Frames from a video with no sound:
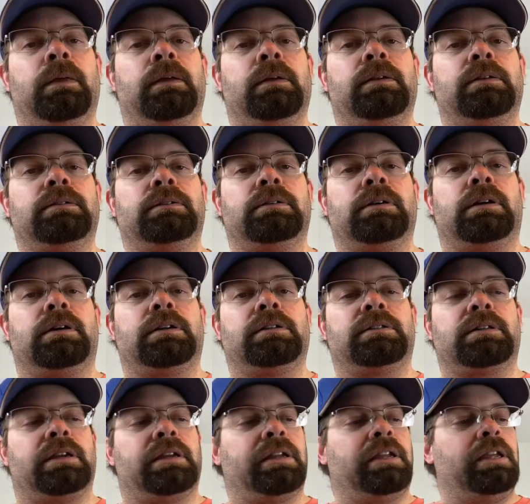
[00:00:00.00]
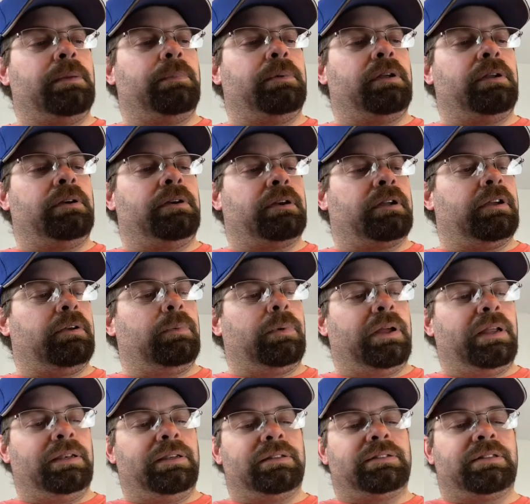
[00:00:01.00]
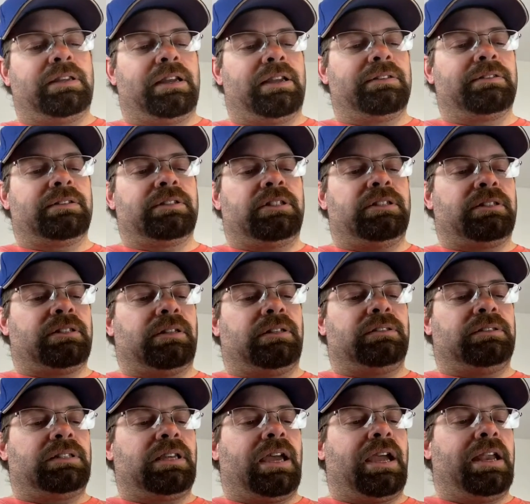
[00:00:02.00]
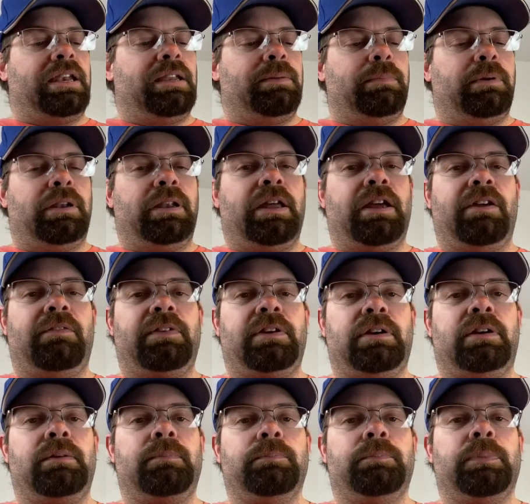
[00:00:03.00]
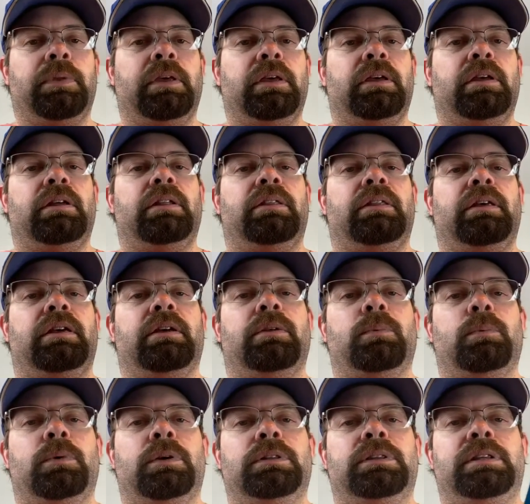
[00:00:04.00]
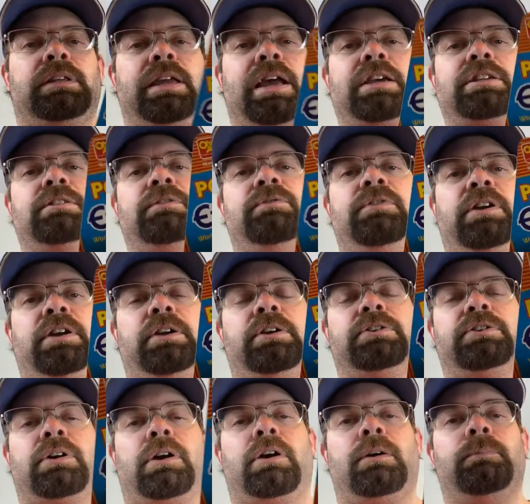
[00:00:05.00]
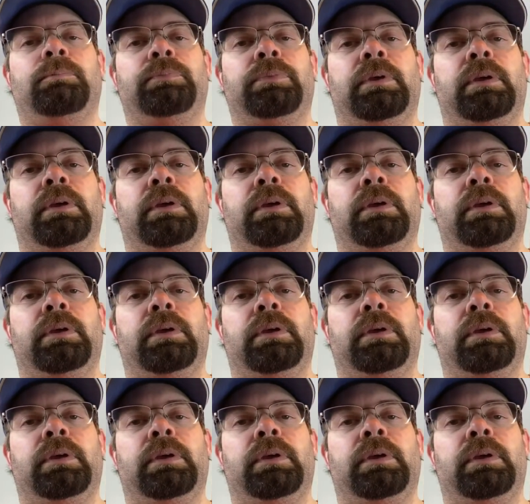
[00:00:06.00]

as long as I can keep it under a good weight. And this thing is just a tiny bit heavier than what the action figures are.